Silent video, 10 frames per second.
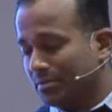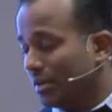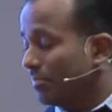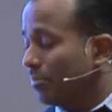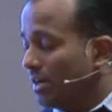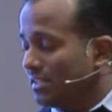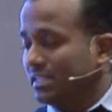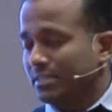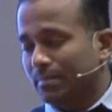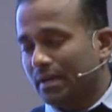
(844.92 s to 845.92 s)
sorry,
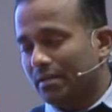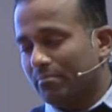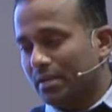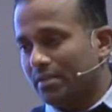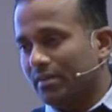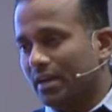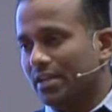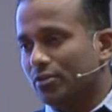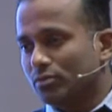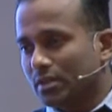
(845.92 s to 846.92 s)
policies per different
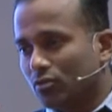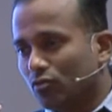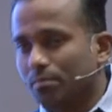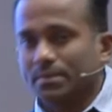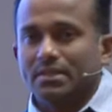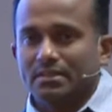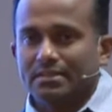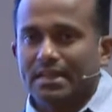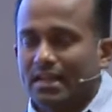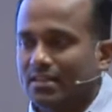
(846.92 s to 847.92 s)
user groups,
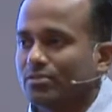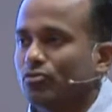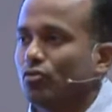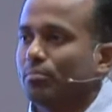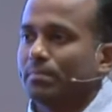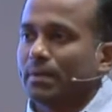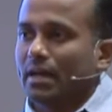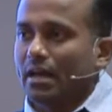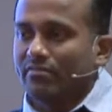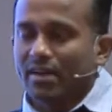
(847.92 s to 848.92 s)
sales group,
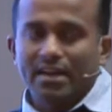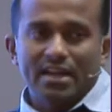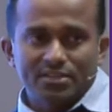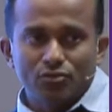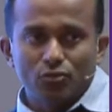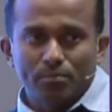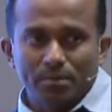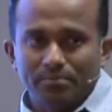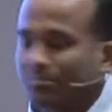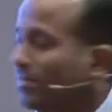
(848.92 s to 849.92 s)
uh, finance group,
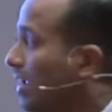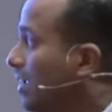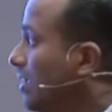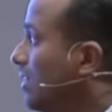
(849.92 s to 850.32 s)
okay?